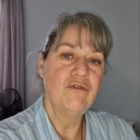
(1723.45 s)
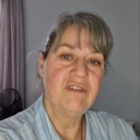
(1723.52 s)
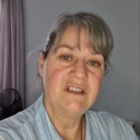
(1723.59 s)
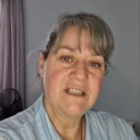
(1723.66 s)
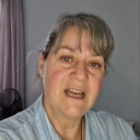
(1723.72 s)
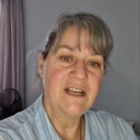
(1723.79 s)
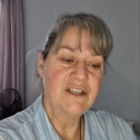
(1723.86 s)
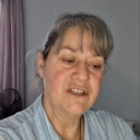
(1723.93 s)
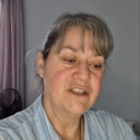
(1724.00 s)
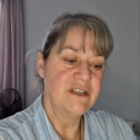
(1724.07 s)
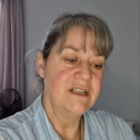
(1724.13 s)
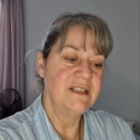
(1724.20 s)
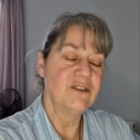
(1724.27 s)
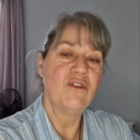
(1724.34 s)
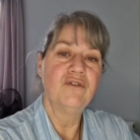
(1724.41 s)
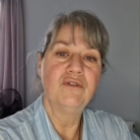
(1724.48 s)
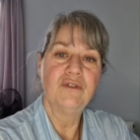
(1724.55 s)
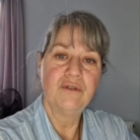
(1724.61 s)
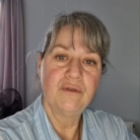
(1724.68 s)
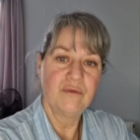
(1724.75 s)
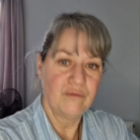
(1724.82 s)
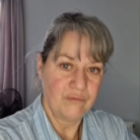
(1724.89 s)
your attention is on
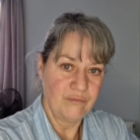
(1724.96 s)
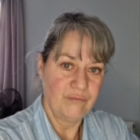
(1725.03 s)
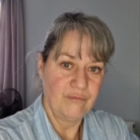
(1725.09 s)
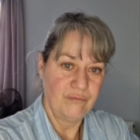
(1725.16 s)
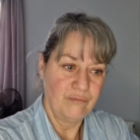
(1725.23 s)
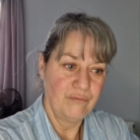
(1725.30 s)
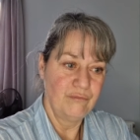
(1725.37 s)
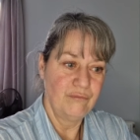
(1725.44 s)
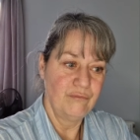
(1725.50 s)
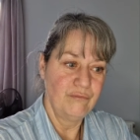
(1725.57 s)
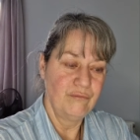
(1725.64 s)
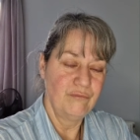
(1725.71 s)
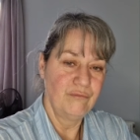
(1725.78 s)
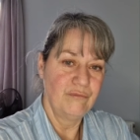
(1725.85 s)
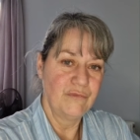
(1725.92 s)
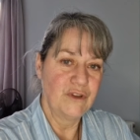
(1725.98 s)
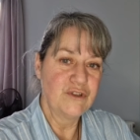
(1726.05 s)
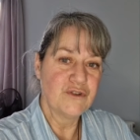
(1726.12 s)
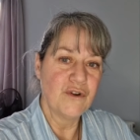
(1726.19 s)
the